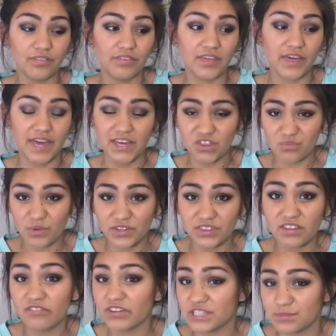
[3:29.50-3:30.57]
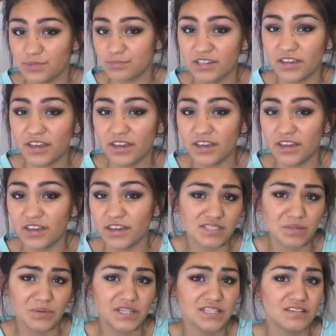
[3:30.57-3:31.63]
the 8th month of us being together.
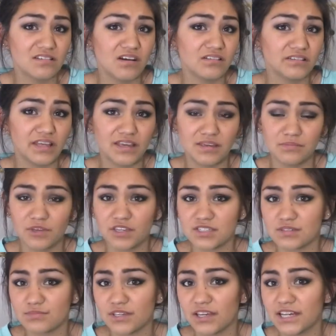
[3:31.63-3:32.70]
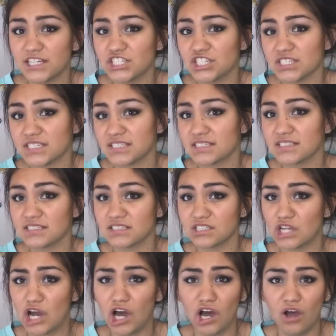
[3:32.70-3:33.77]
So I did not let him kiss me. I just did
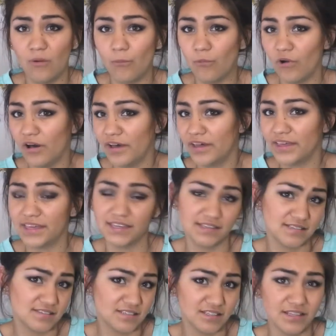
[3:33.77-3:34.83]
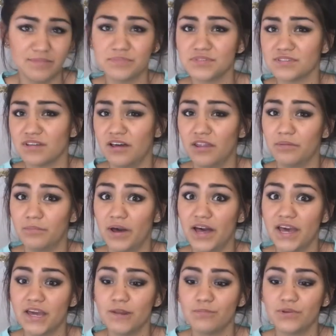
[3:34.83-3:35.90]
not want his lips on
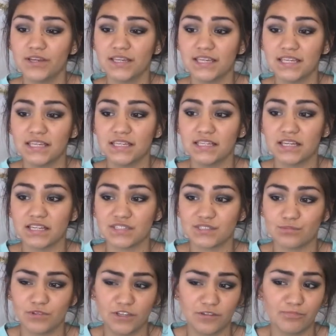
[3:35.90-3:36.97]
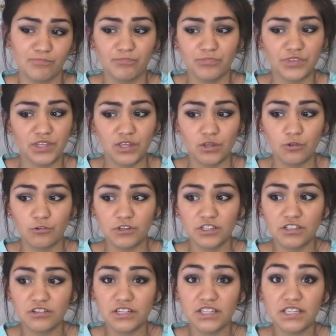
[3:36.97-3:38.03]
mine, but he kissed me
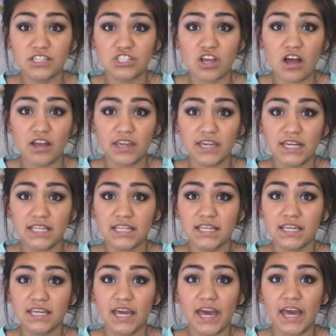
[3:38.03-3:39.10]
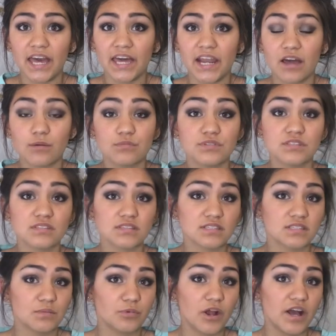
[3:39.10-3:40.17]
really shockingly and I was
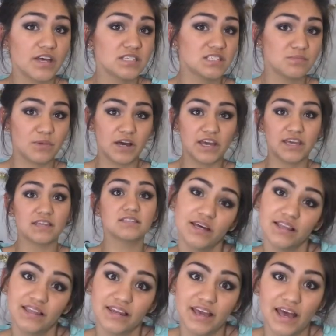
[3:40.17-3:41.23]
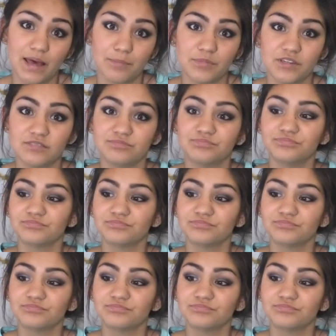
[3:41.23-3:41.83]
surprised by it. I let it happen.